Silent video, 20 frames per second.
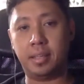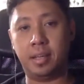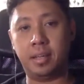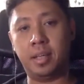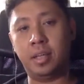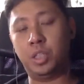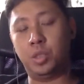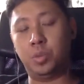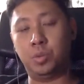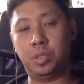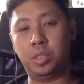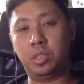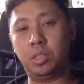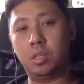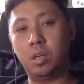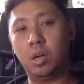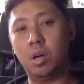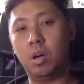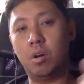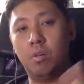and then she'll just
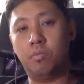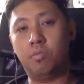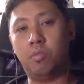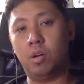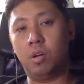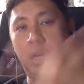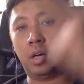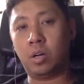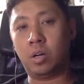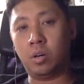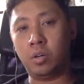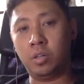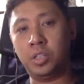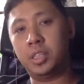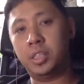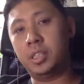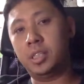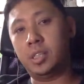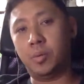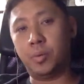fall
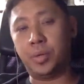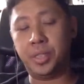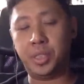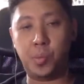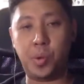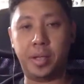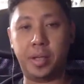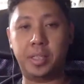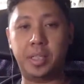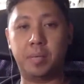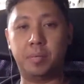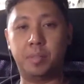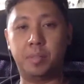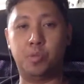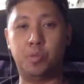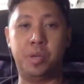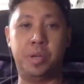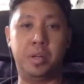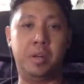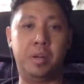unconscious, and when she wakes up, she'll
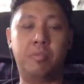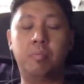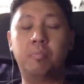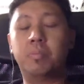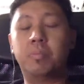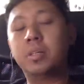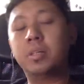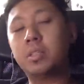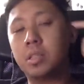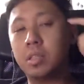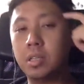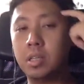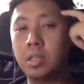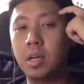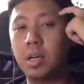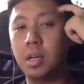be a different person.